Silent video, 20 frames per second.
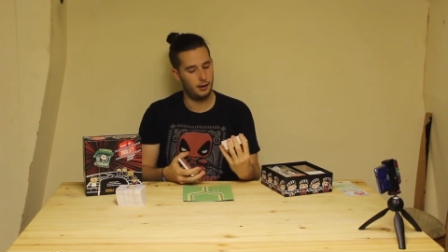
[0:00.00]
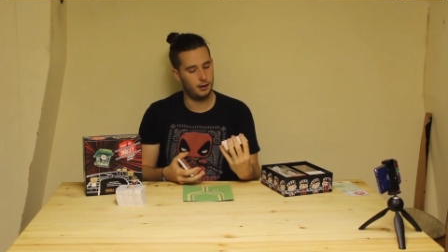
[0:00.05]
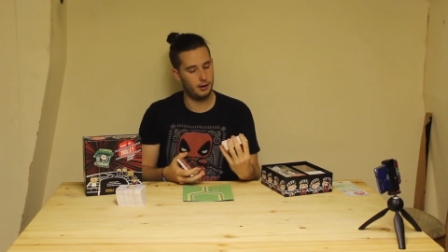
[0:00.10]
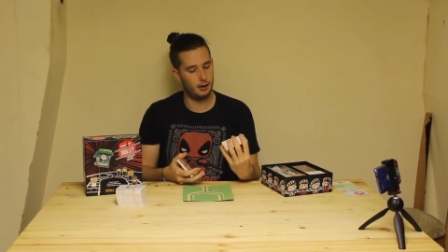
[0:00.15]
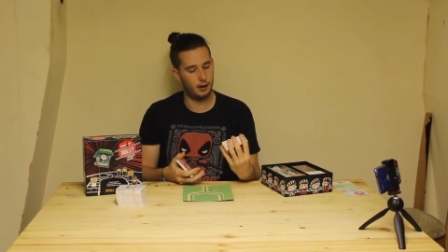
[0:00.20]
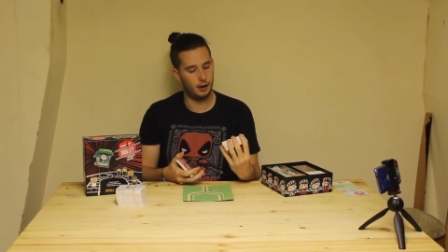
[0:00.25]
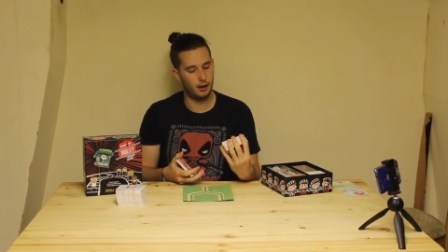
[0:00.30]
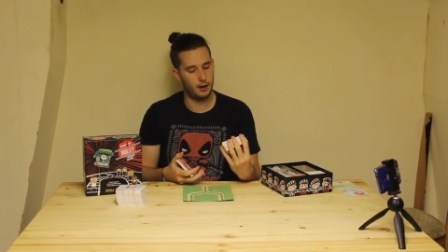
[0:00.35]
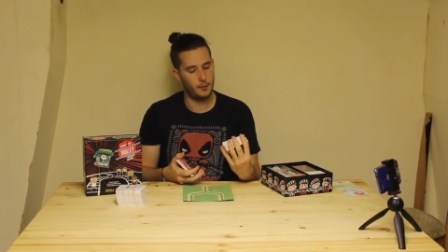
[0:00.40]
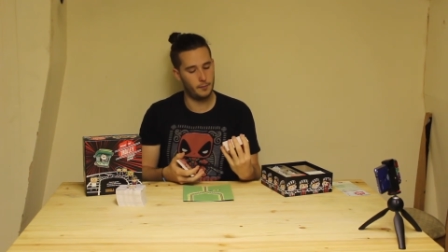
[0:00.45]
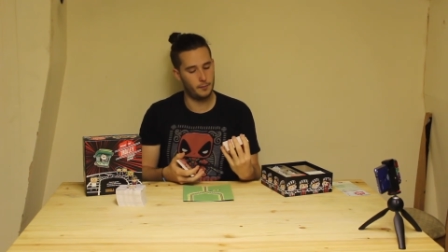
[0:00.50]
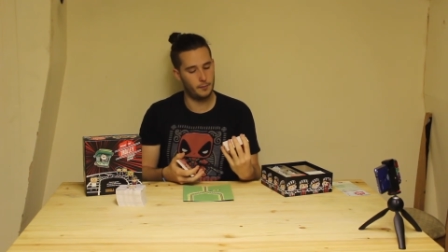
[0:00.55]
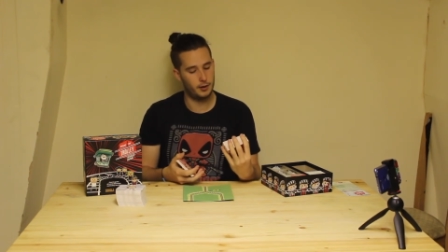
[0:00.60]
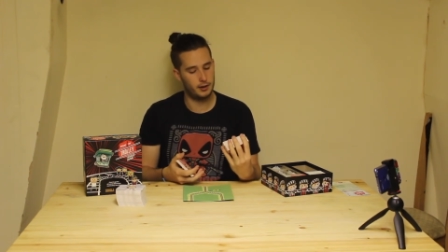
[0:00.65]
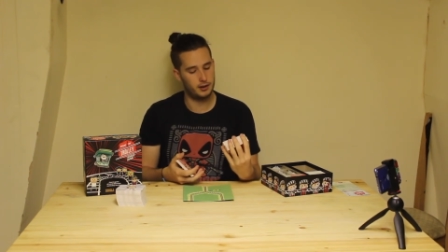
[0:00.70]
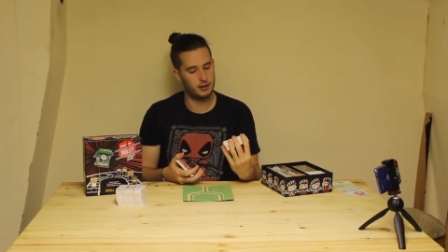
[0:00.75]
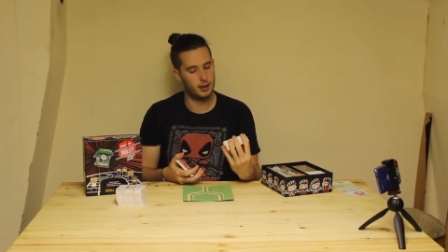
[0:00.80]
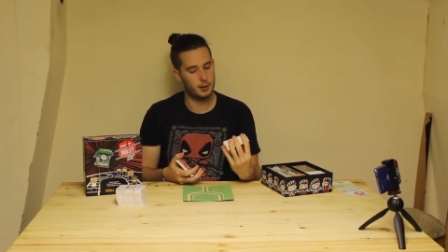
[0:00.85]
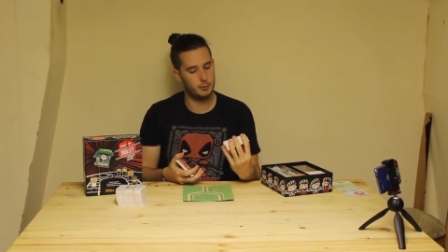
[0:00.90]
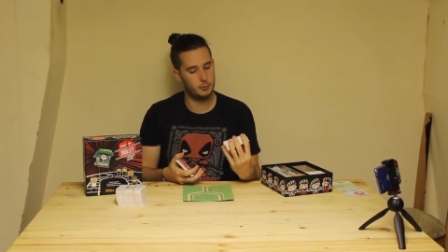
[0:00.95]
a
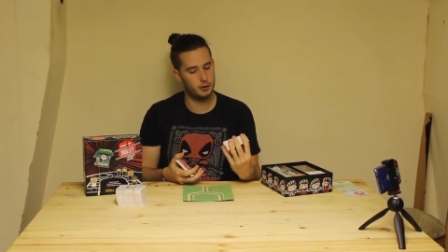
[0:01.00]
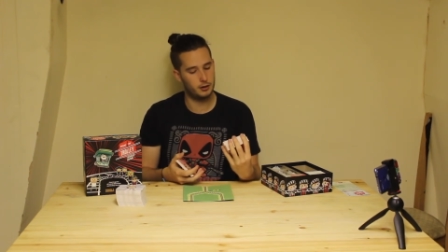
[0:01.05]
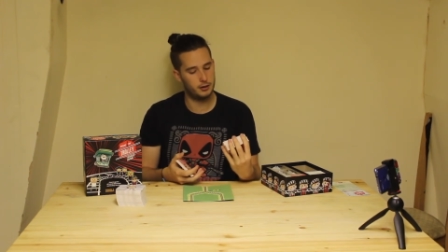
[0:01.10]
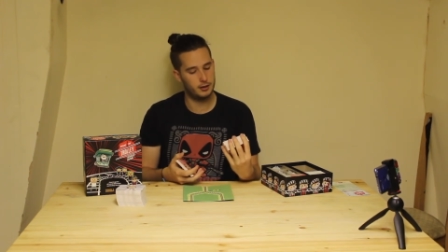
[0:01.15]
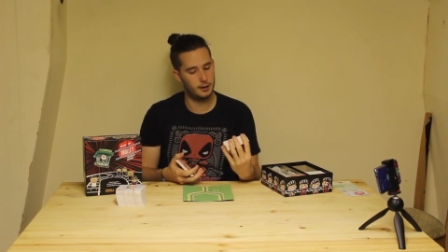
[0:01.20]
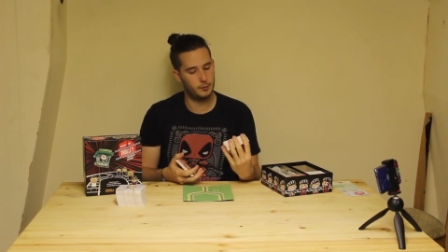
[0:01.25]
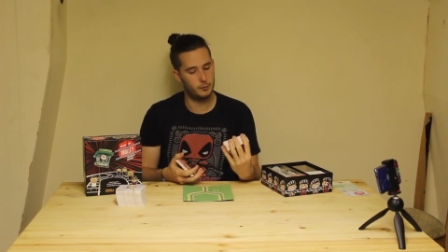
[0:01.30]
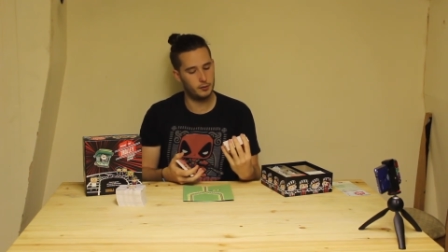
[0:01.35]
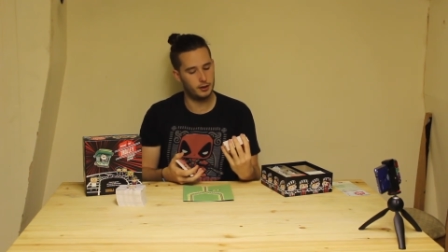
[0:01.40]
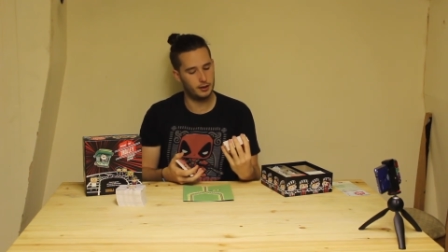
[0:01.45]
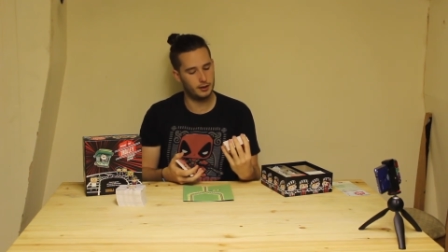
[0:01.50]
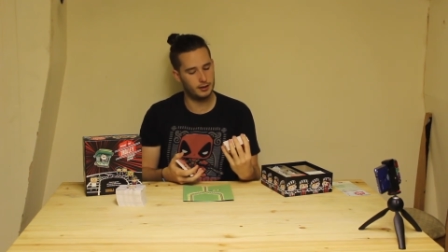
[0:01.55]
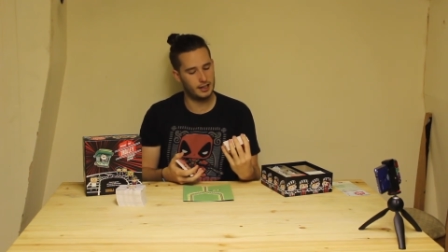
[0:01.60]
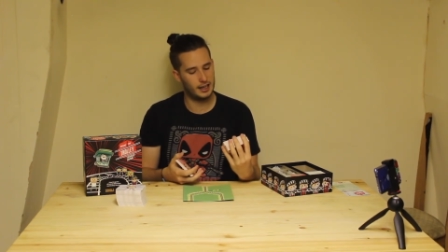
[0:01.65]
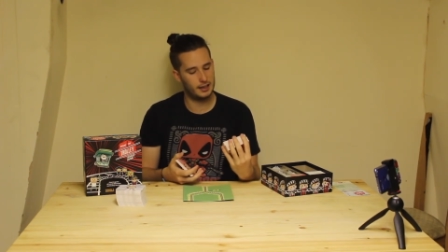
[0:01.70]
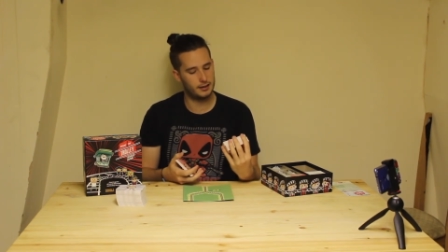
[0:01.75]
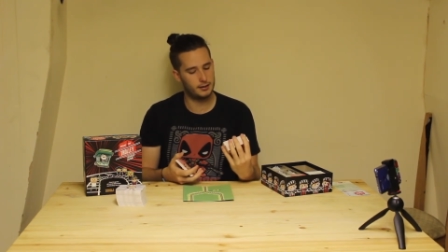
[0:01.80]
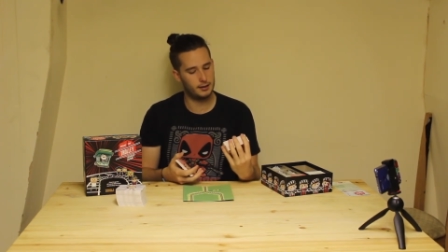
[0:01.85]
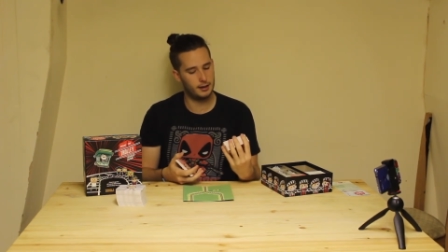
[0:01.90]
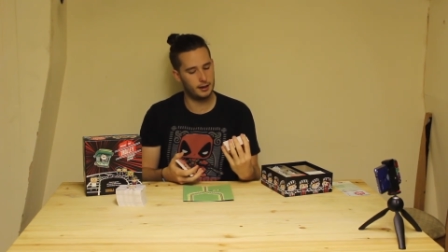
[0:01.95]
sniper attempting to
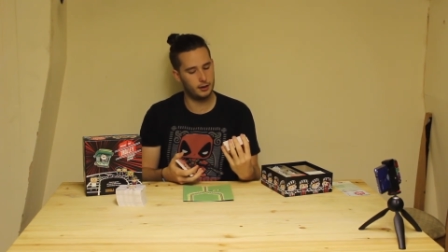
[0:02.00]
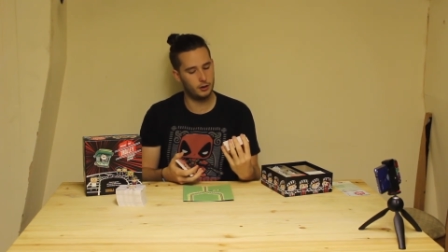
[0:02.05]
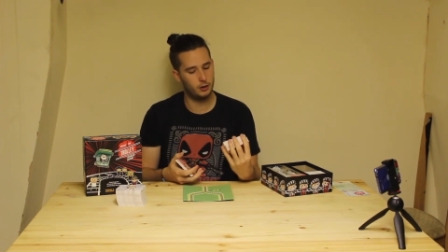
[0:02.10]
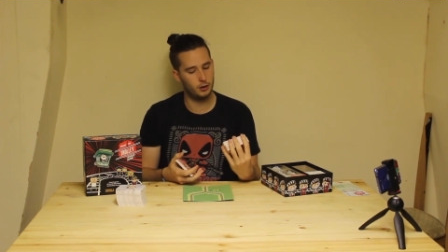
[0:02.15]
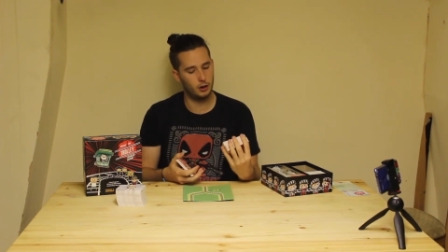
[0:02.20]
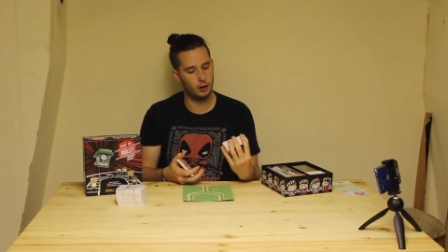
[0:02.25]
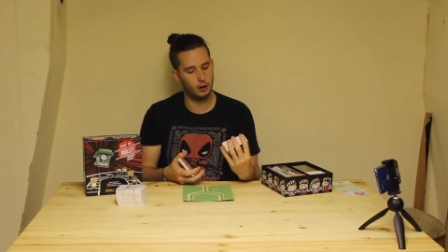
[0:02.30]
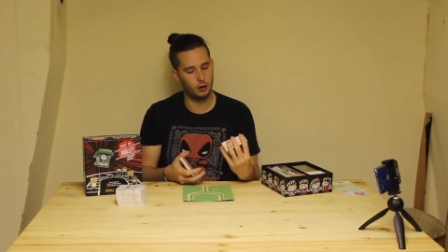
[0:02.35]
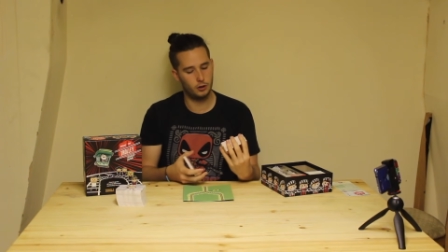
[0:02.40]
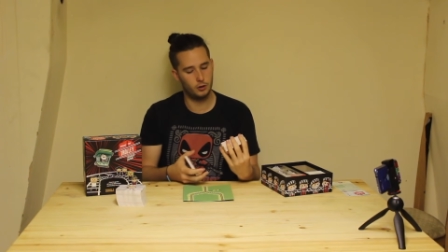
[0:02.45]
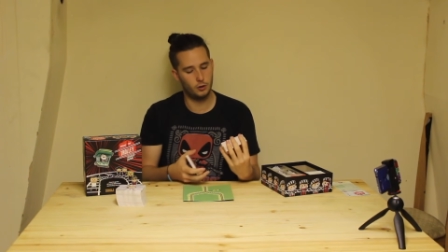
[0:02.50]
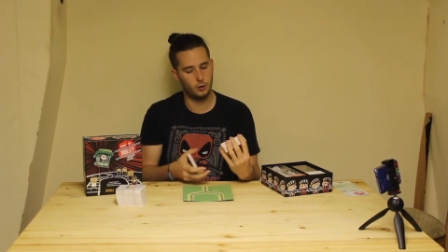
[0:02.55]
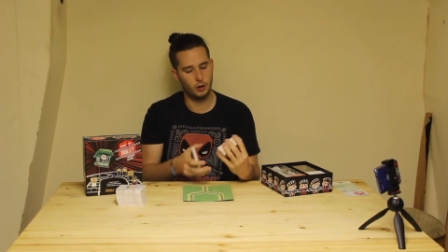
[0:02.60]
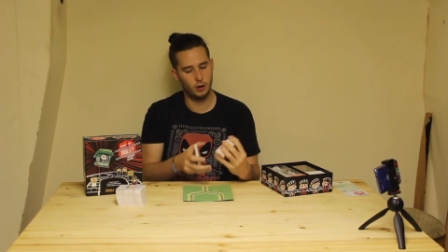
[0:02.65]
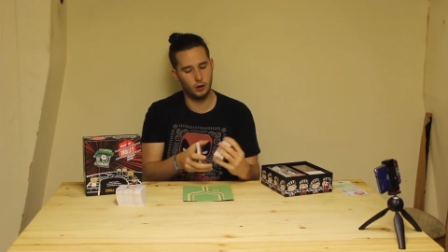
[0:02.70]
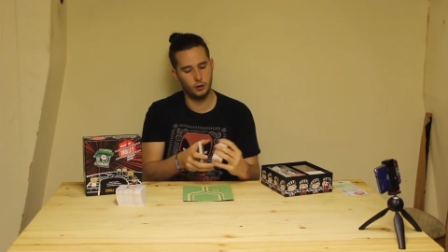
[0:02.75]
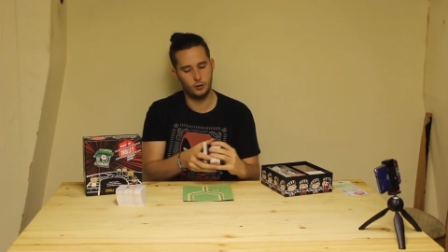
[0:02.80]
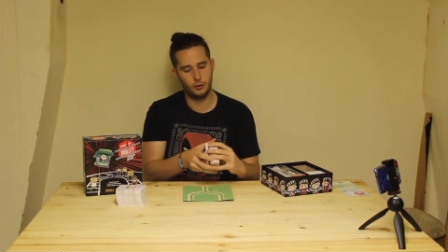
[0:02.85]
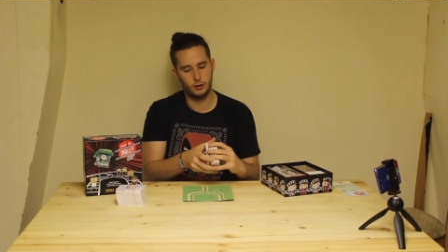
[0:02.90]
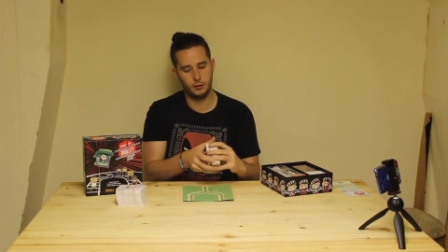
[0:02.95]
assassinate your local
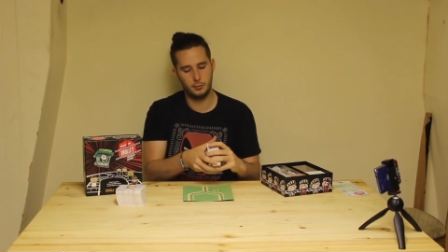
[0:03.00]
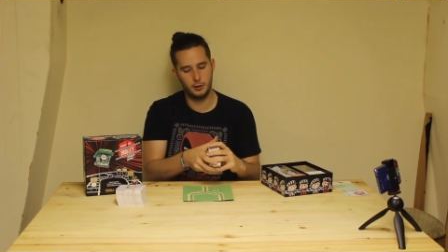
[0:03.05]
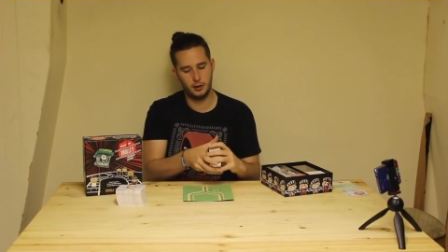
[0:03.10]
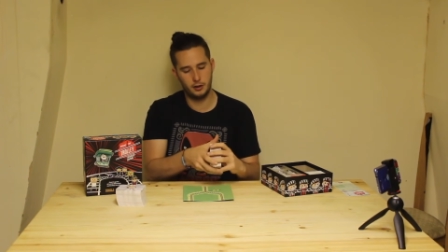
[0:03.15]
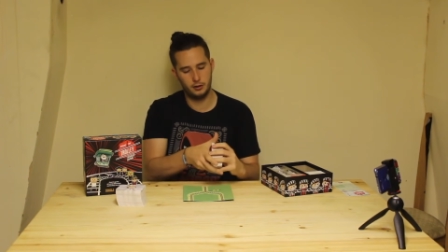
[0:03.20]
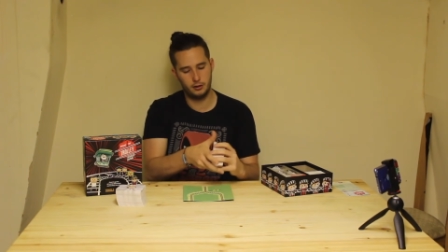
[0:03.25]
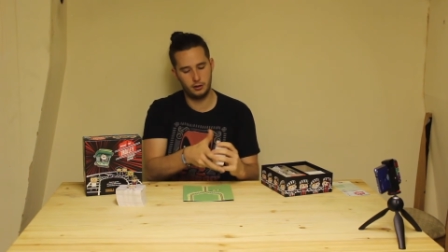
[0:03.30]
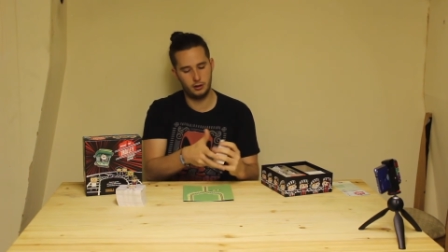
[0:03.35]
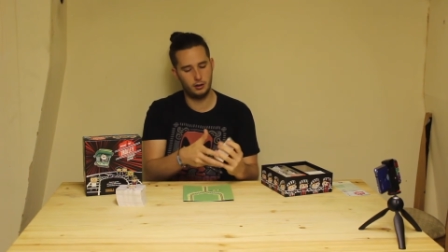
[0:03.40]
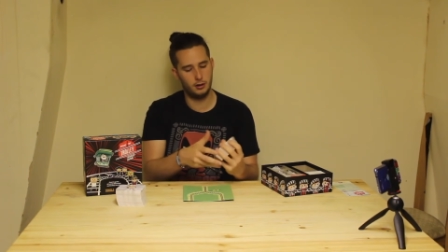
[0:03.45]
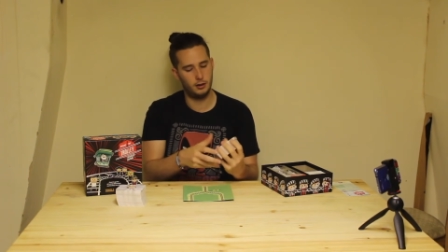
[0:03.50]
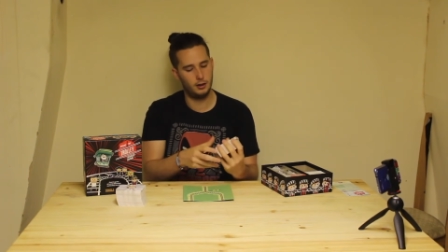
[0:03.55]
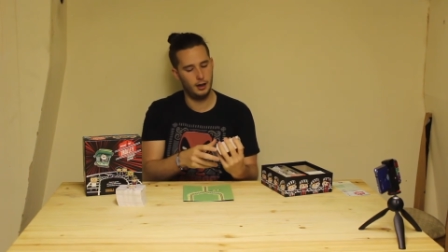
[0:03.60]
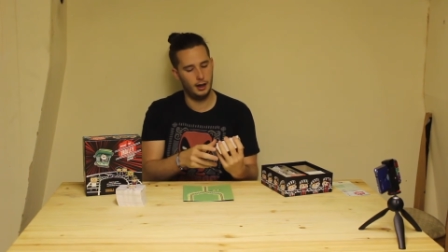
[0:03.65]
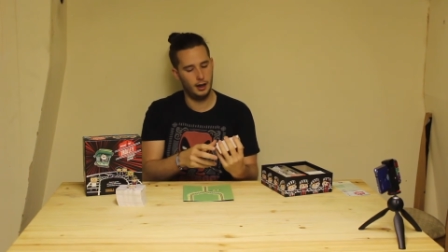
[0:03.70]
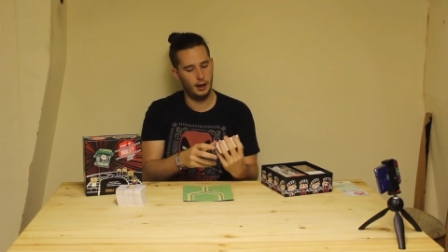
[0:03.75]
congressperson,